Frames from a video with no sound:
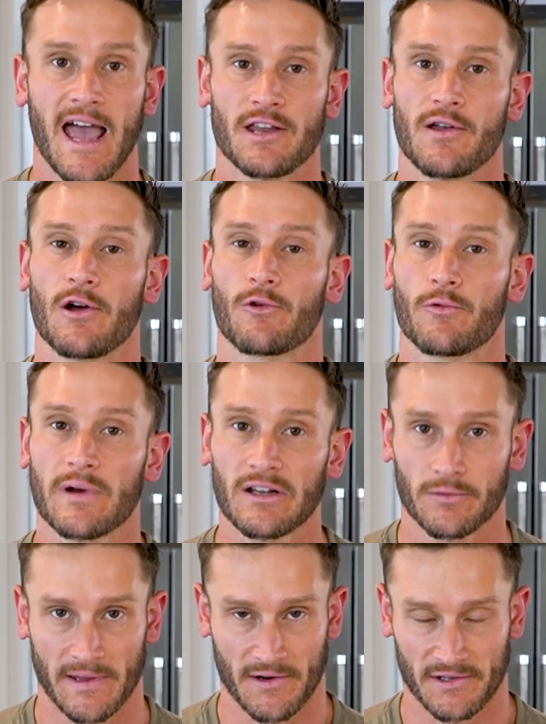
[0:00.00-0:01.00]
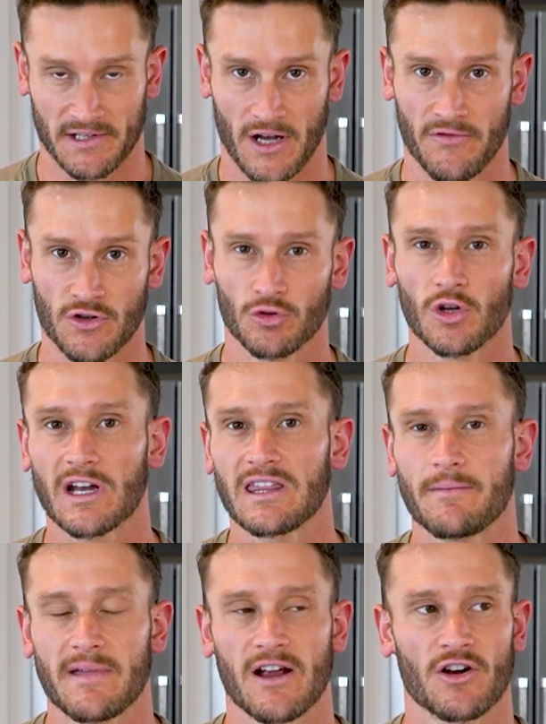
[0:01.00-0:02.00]
and you are real with yourself and you look
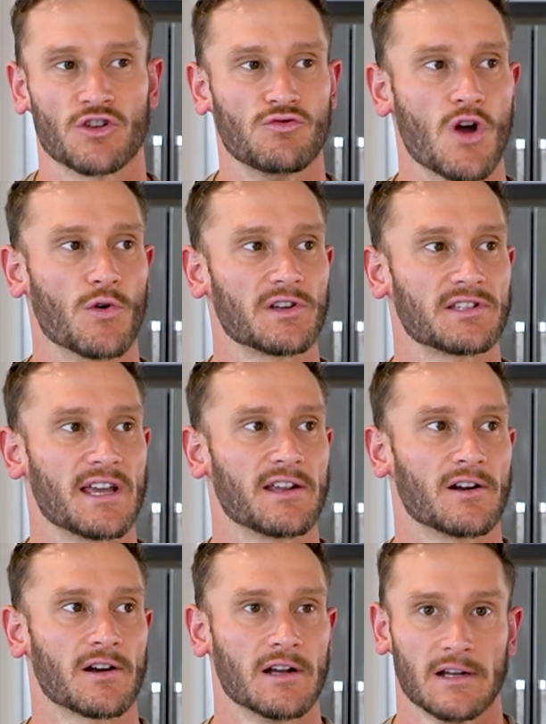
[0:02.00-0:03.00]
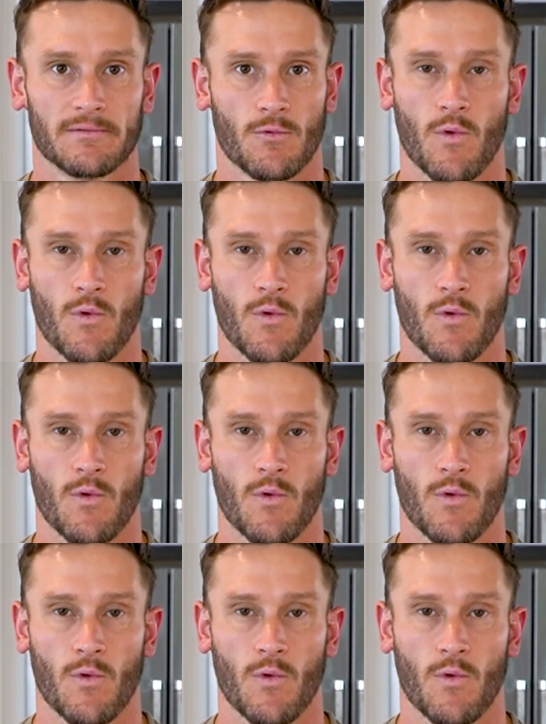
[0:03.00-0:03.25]
in the mirror and you notice that you're